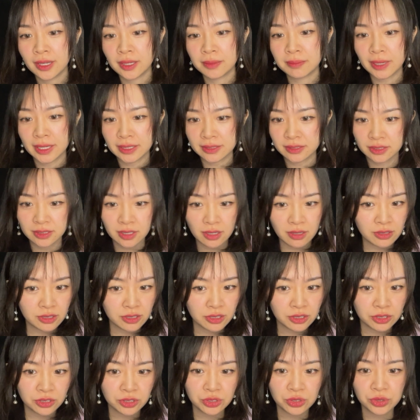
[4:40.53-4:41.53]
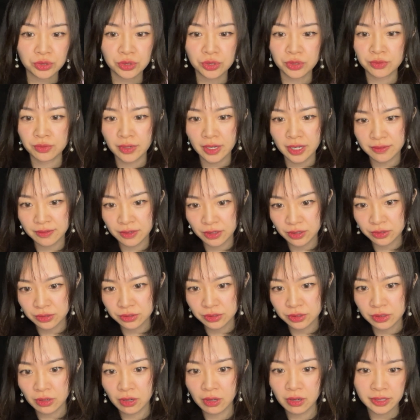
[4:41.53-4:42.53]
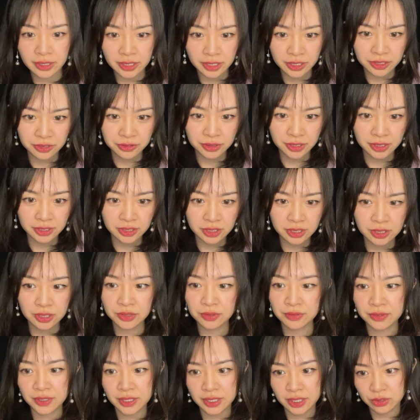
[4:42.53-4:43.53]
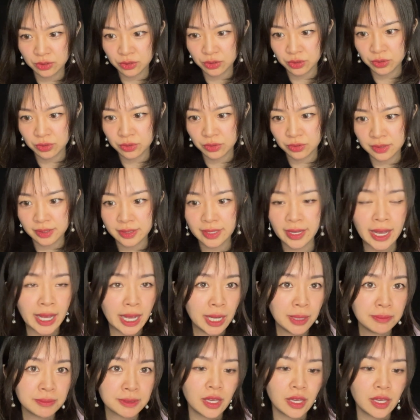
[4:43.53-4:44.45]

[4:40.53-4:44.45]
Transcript: bestsellers, new arrivals, all earrings could fit into the tab.